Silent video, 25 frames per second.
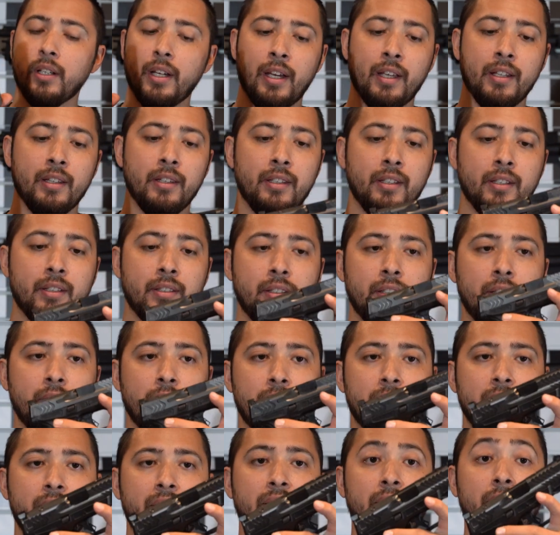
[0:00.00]
and this
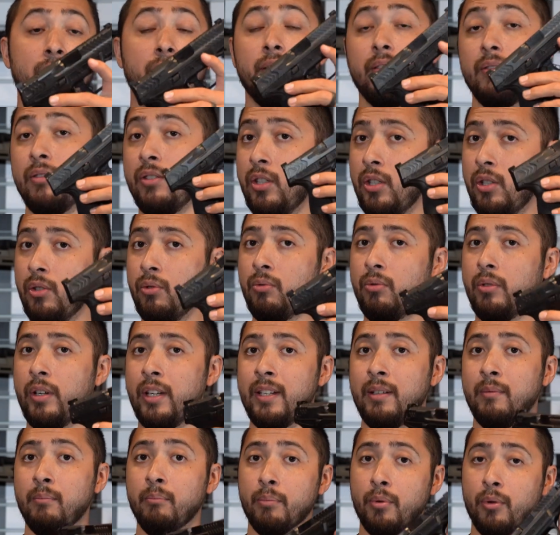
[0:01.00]
is the new
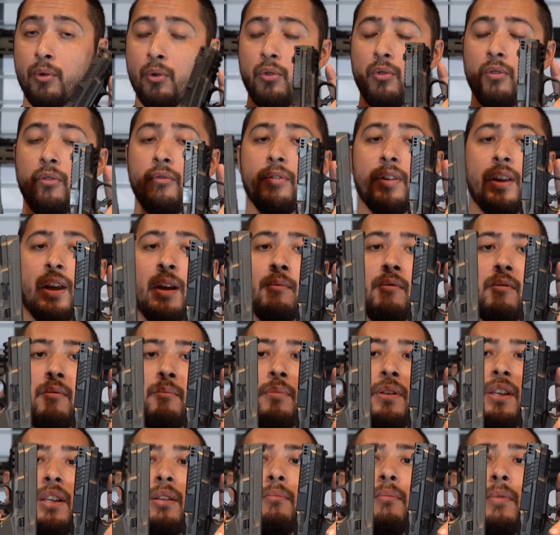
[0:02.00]
and improved
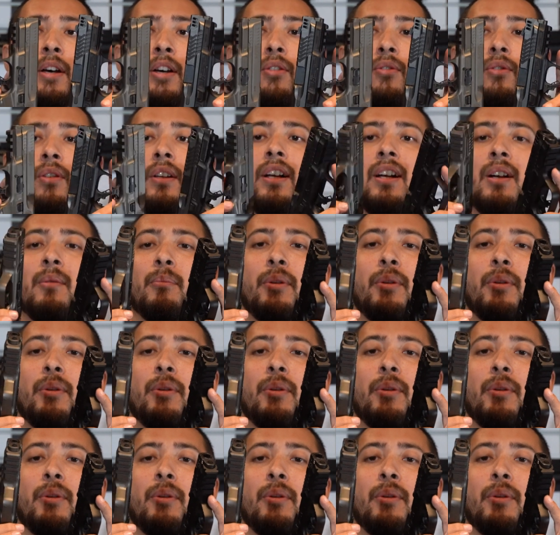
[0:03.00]
M&P metal.